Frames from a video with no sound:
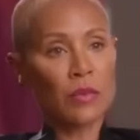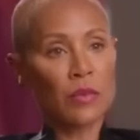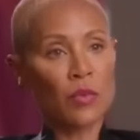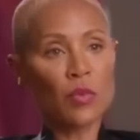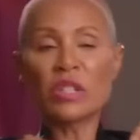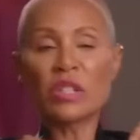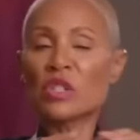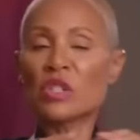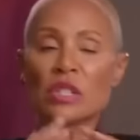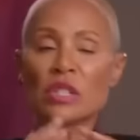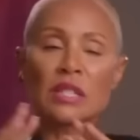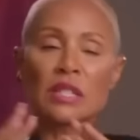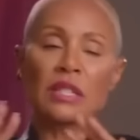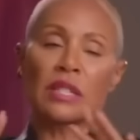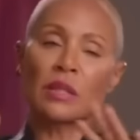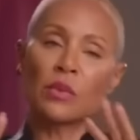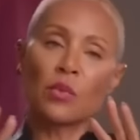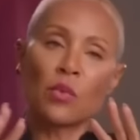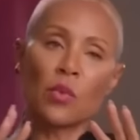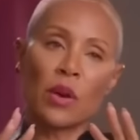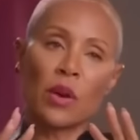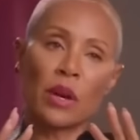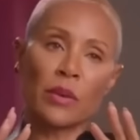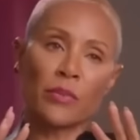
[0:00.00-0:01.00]
we just
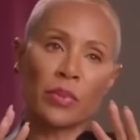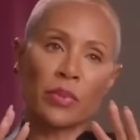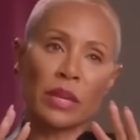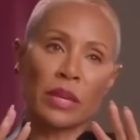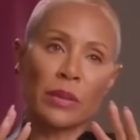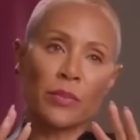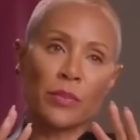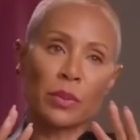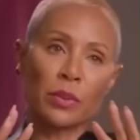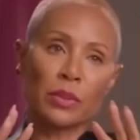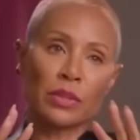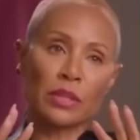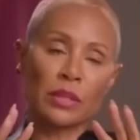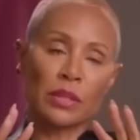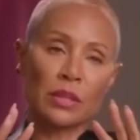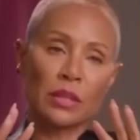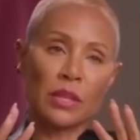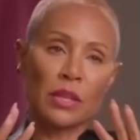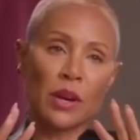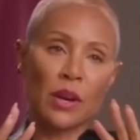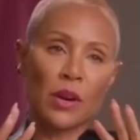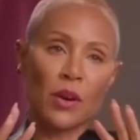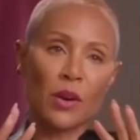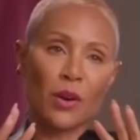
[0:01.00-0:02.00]
didn't want people to
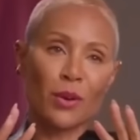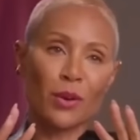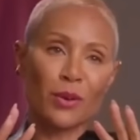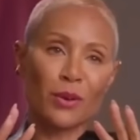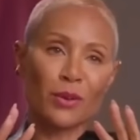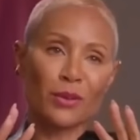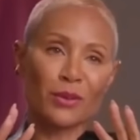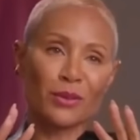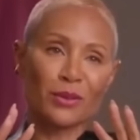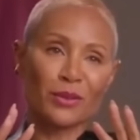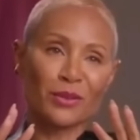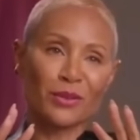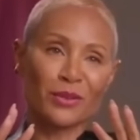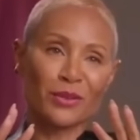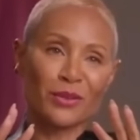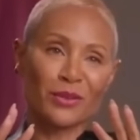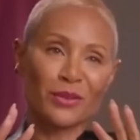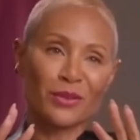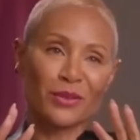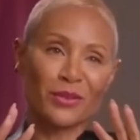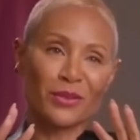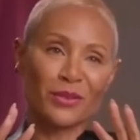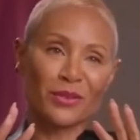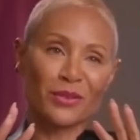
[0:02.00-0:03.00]
know
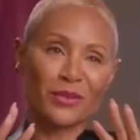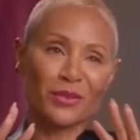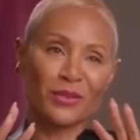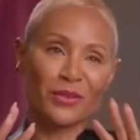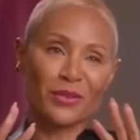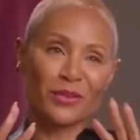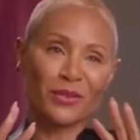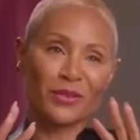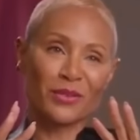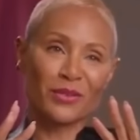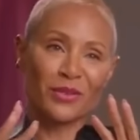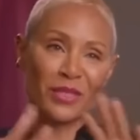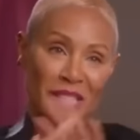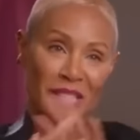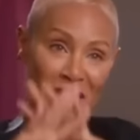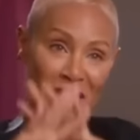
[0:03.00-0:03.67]
the